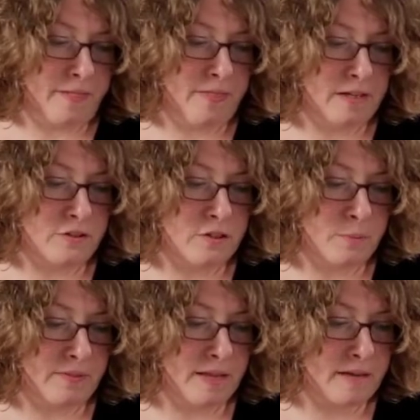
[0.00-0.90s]
a fun thing to
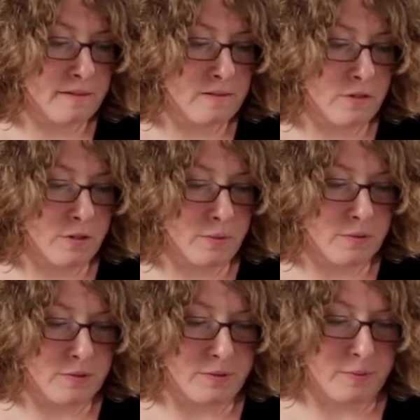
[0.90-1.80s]
do with kids
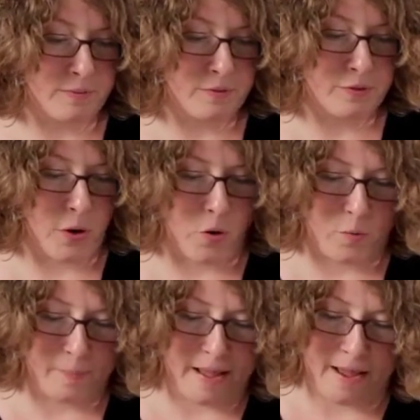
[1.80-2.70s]
too, to
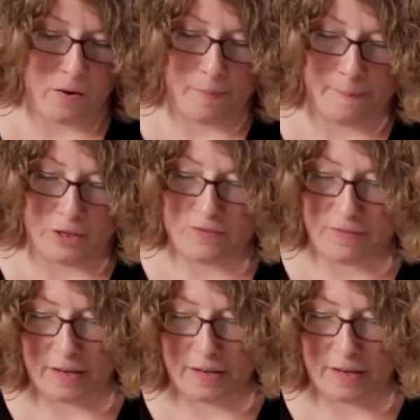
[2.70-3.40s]
show them how much